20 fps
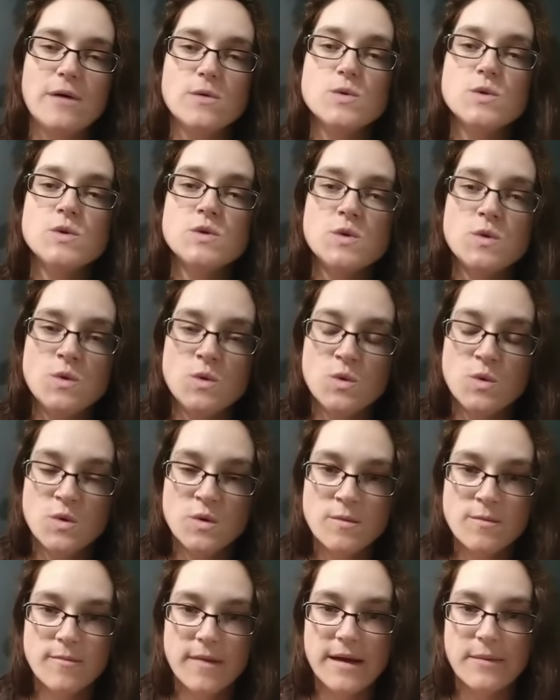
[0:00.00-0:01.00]

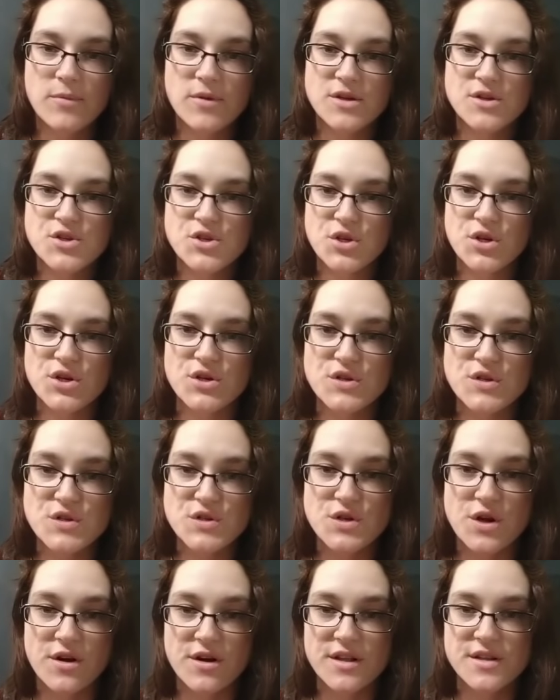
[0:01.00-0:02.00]
soon my blood sugar
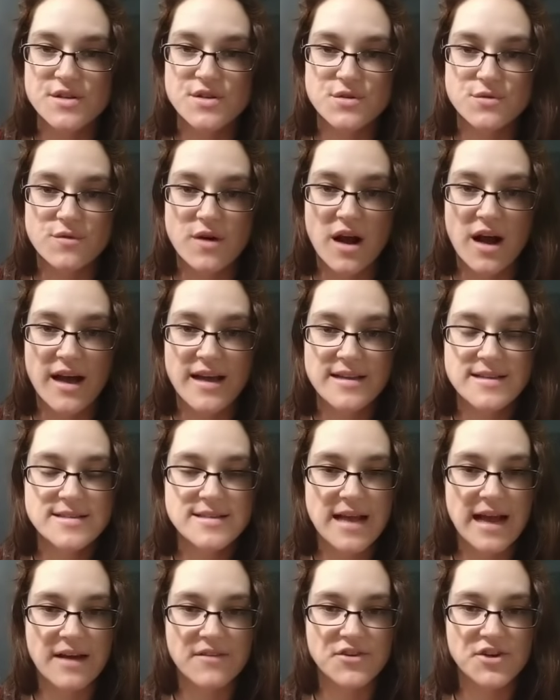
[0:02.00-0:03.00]
started to rise
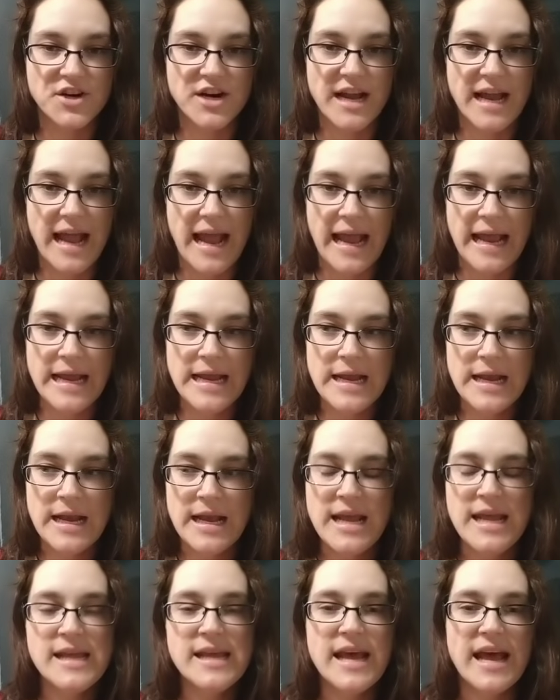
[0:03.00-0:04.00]
after I ate.
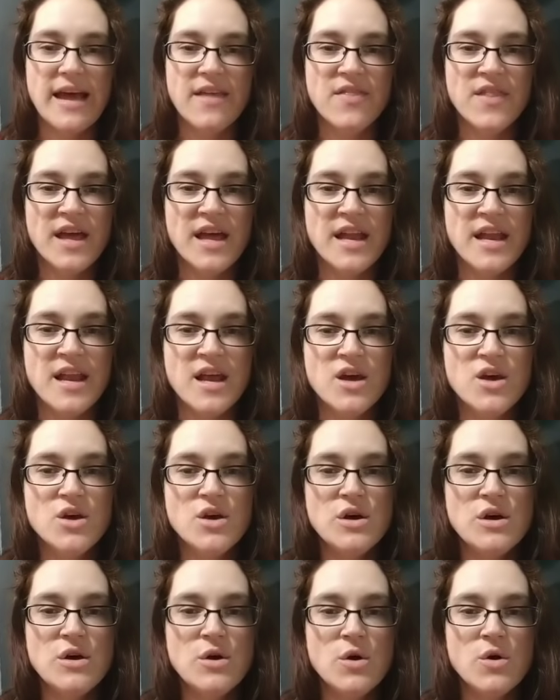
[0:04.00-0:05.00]
And then
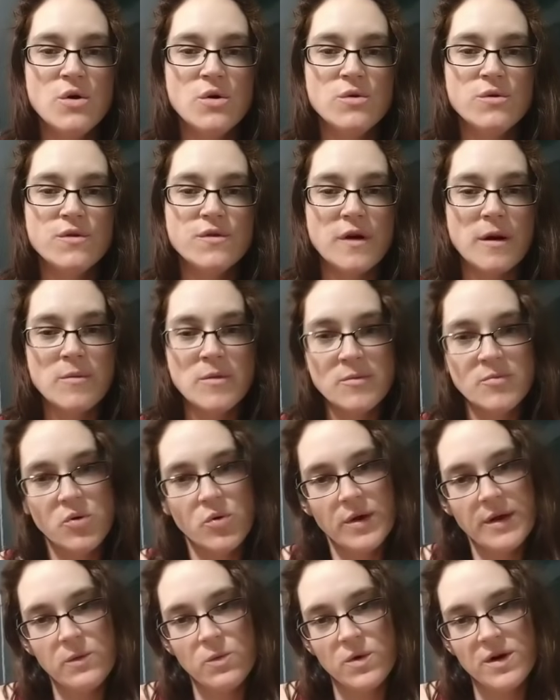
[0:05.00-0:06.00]
from the
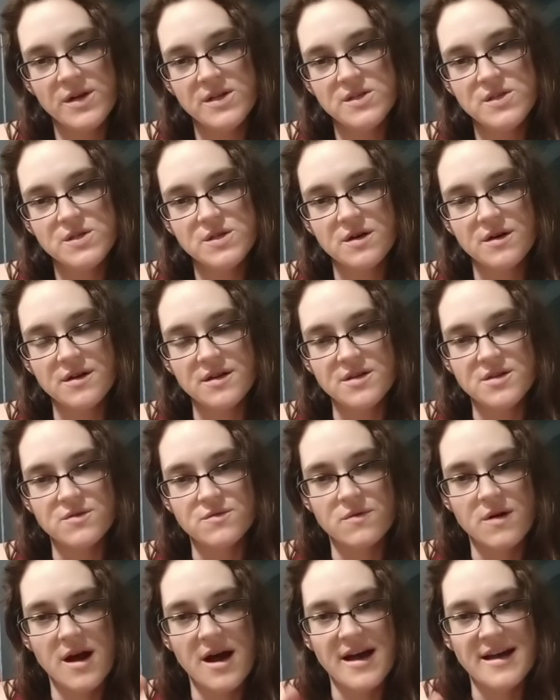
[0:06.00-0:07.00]
point where it started to
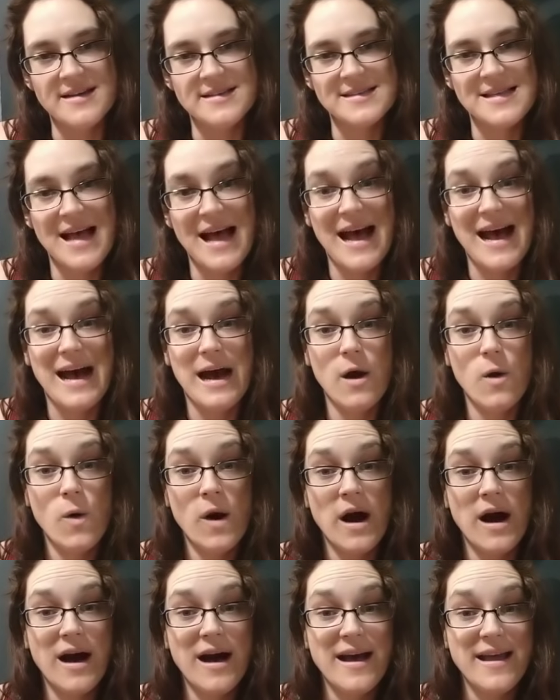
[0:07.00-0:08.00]
rise, how
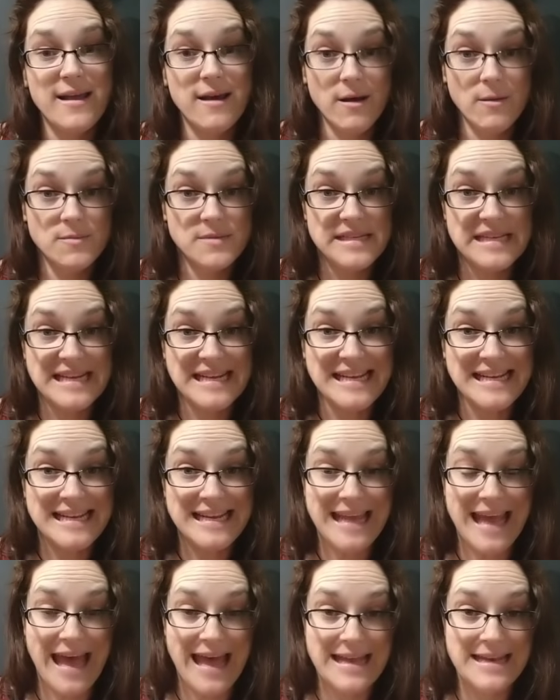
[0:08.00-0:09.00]
high up did
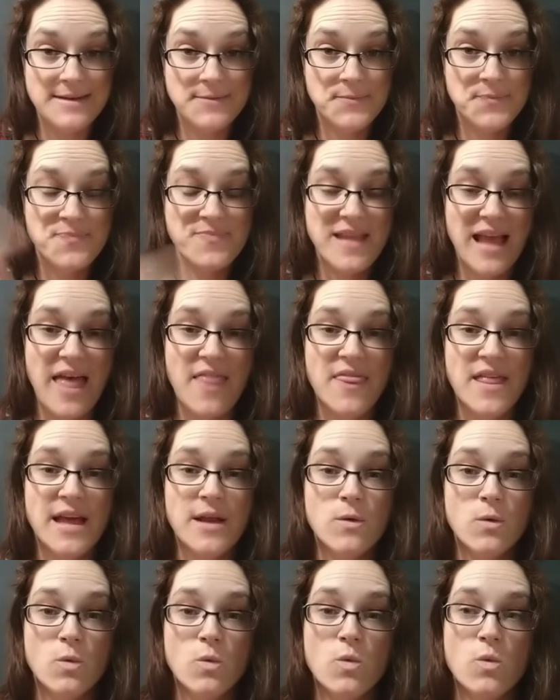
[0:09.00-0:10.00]
it get? And
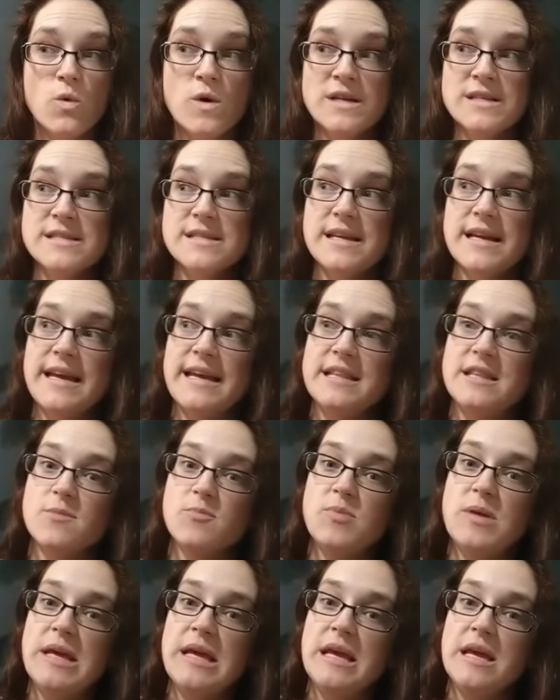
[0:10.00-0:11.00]
then once I hit the
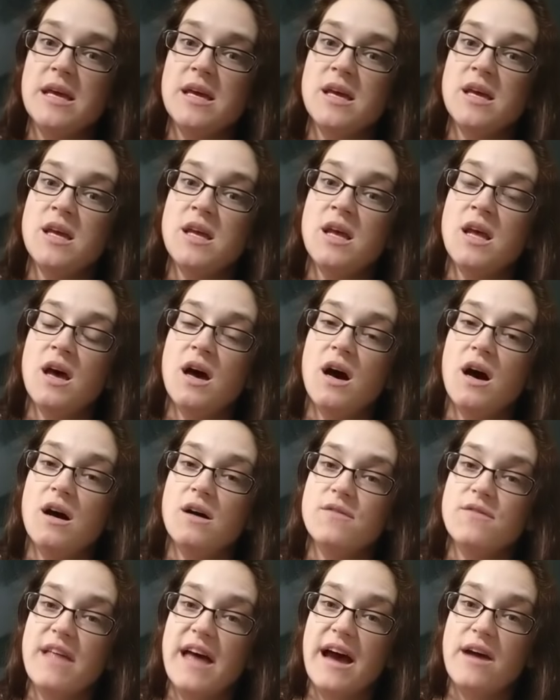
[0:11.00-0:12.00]
peak
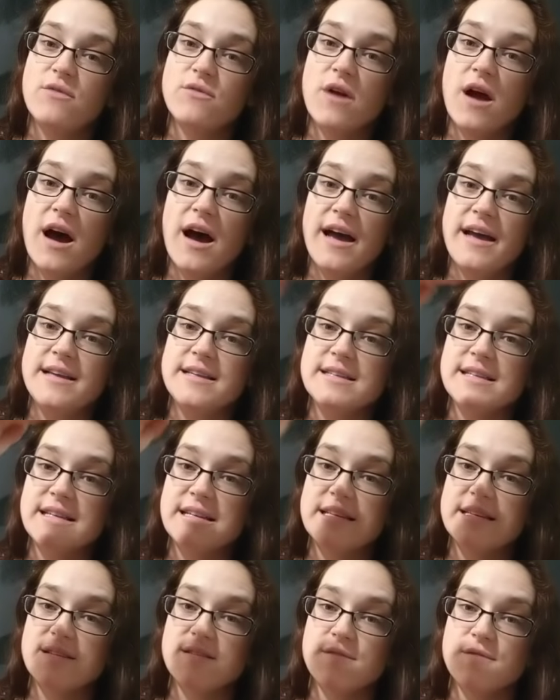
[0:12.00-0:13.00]
of that rise
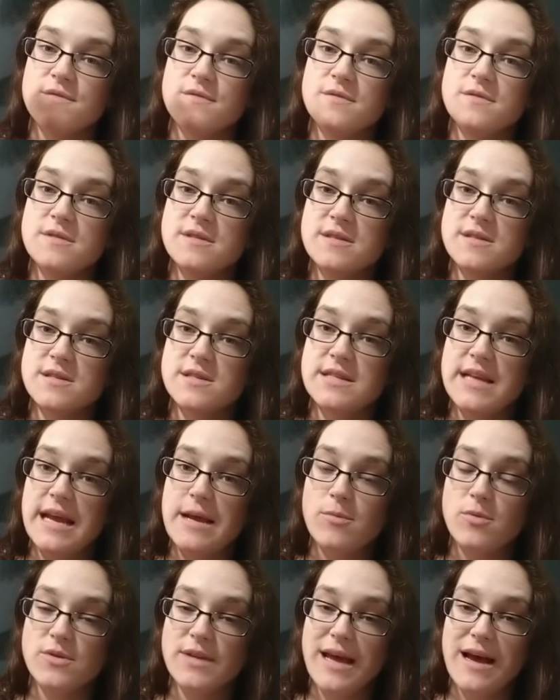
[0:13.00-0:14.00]
and it
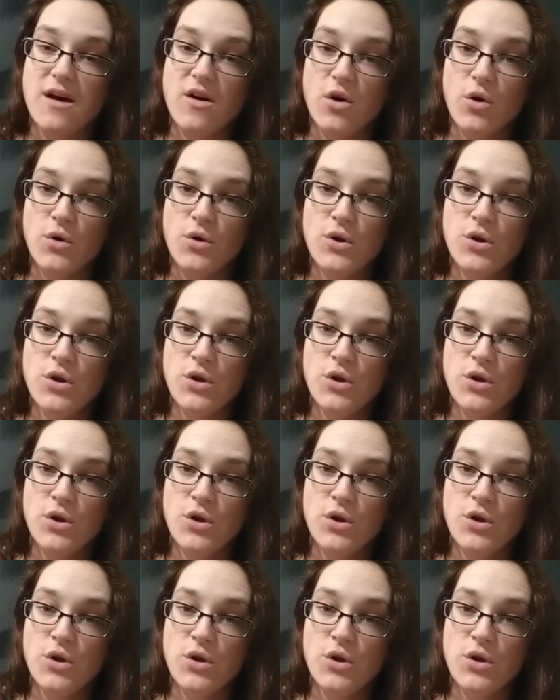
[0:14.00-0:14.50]
stabled out,